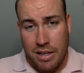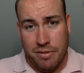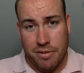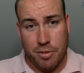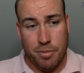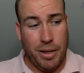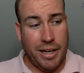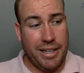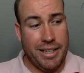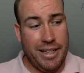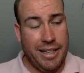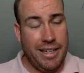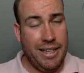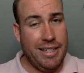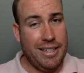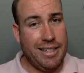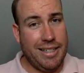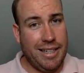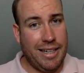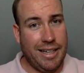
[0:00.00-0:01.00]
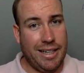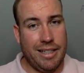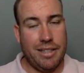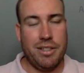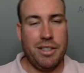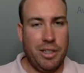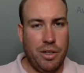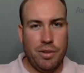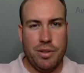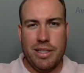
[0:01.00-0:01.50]
for my kids'
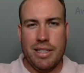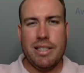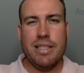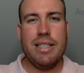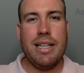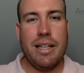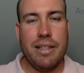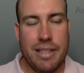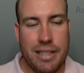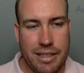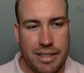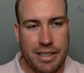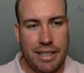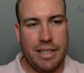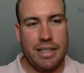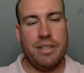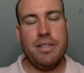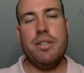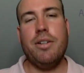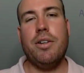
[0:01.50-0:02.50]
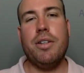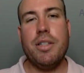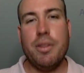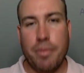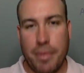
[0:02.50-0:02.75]
tickets. You know, this is how these things start